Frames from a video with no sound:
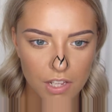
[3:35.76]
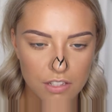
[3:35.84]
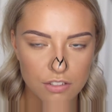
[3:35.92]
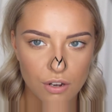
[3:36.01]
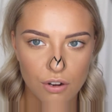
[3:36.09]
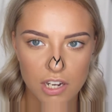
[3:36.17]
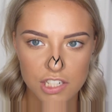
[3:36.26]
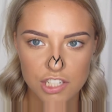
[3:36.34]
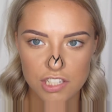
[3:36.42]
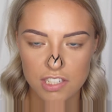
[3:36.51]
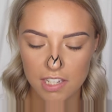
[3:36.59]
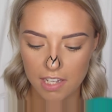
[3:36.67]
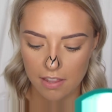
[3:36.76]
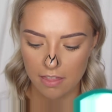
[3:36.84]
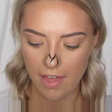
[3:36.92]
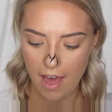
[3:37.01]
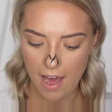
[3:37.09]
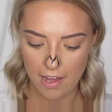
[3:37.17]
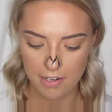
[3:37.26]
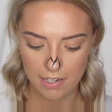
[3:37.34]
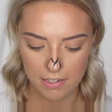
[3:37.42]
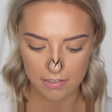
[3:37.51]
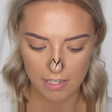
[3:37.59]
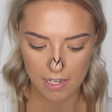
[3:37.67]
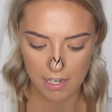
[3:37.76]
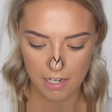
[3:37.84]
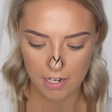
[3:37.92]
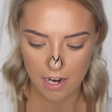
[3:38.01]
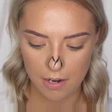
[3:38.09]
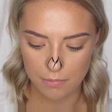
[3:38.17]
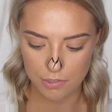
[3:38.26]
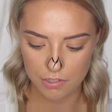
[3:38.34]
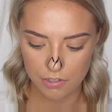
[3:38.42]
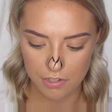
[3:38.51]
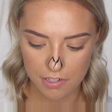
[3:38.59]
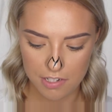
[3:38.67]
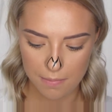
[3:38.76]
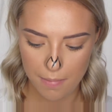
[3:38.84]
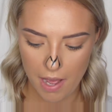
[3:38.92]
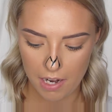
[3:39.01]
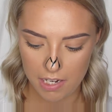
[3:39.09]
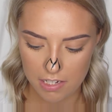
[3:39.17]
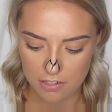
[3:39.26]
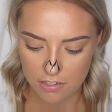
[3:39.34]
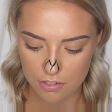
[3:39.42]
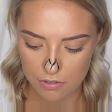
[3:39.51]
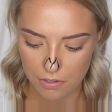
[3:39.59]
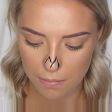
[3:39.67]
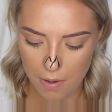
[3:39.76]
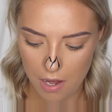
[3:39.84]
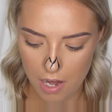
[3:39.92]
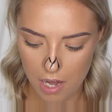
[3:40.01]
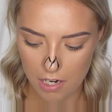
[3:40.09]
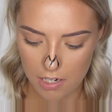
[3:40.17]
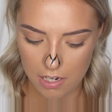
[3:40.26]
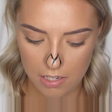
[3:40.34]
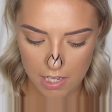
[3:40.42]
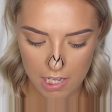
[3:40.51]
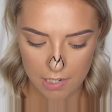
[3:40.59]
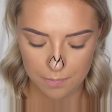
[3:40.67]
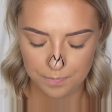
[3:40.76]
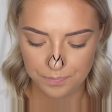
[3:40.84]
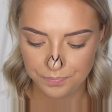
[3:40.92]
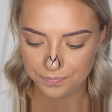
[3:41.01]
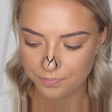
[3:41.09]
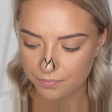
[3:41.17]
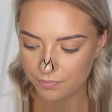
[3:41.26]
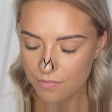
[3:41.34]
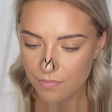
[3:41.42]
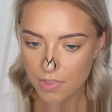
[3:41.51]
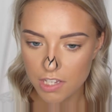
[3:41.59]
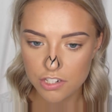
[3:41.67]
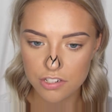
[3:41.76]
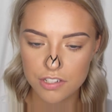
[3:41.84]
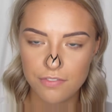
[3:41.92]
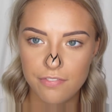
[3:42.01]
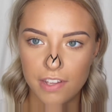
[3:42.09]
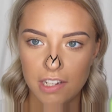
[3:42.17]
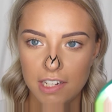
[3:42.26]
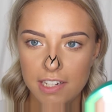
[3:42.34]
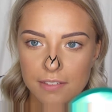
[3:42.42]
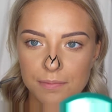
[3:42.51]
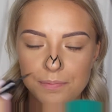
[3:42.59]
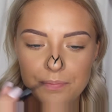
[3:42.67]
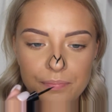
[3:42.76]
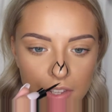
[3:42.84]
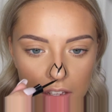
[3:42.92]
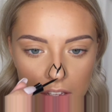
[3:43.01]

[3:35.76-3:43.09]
So just like that, and then I'm just gonna dip back into the pot and then just fill it in.